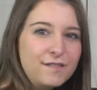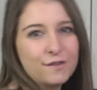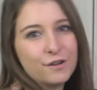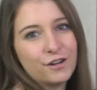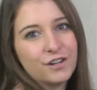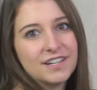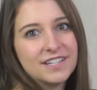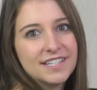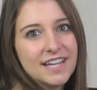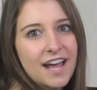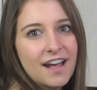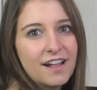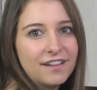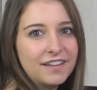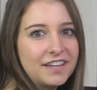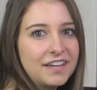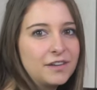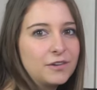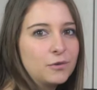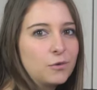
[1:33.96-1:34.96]
if you're an
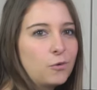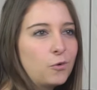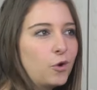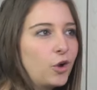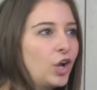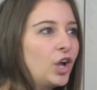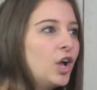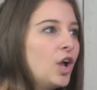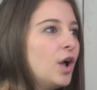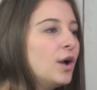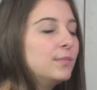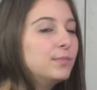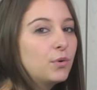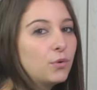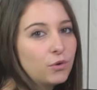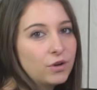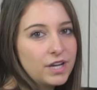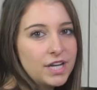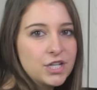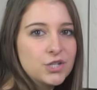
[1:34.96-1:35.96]
Italian, or
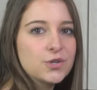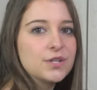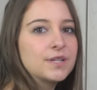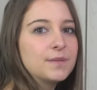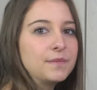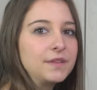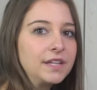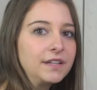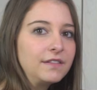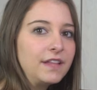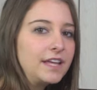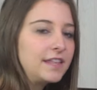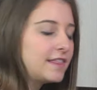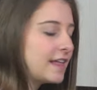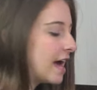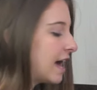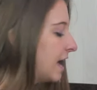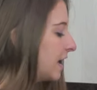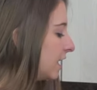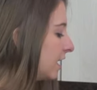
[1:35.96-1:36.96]
porridge or something like
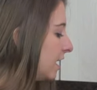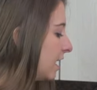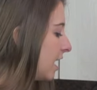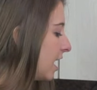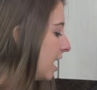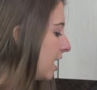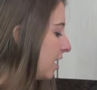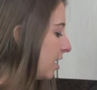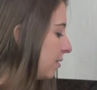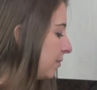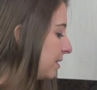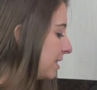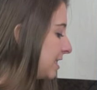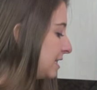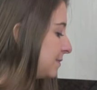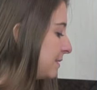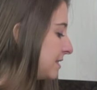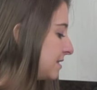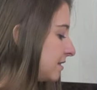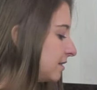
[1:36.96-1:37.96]
that.
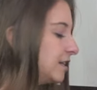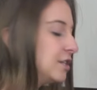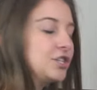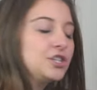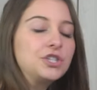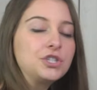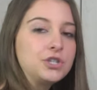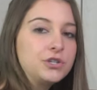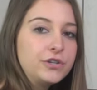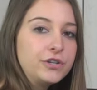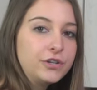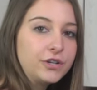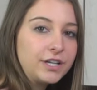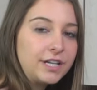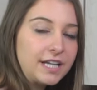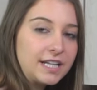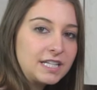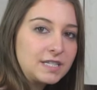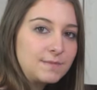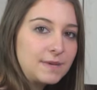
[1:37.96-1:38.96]
It's basically just 2
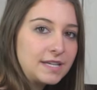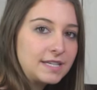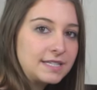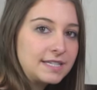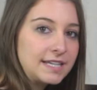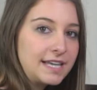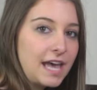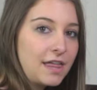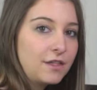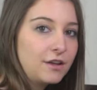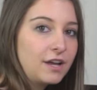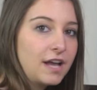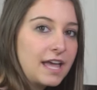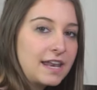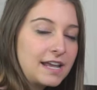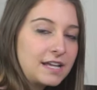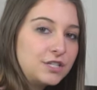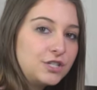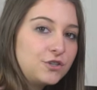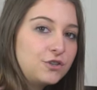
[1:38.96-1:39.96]
ingredients mixed together,
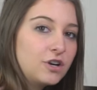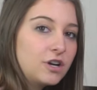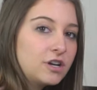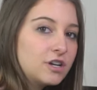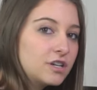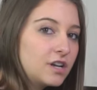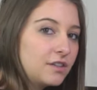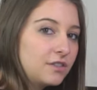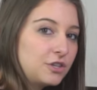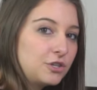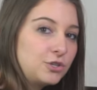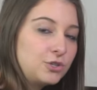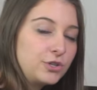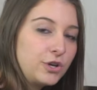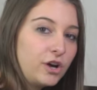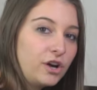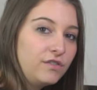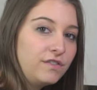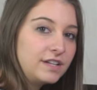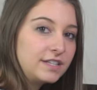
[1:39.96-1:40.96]
and as you cook it on the
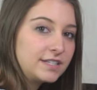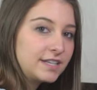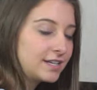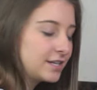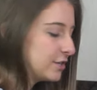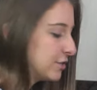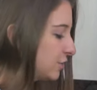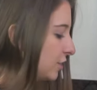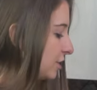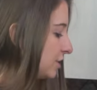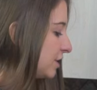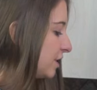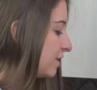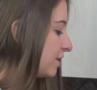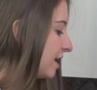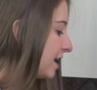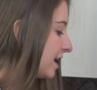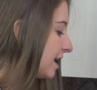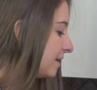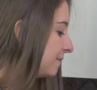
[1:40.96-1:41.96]
stove, it's gonna start to
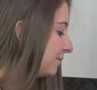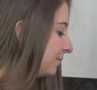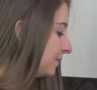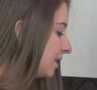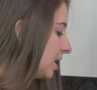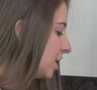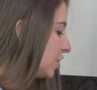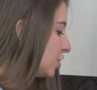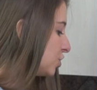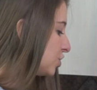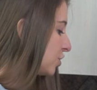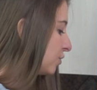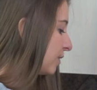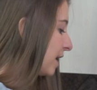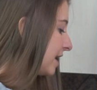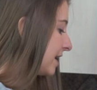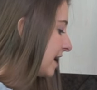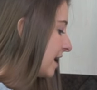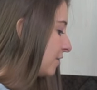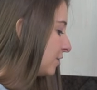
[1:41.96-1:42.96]
thicken. So
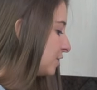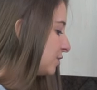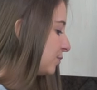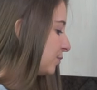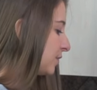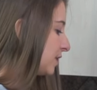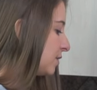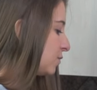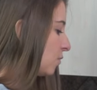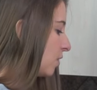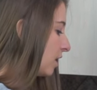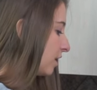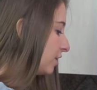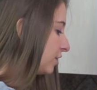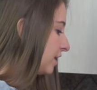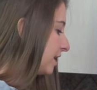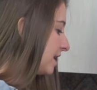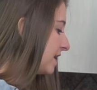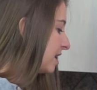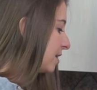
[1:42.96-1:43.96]
right now it's pretty watery.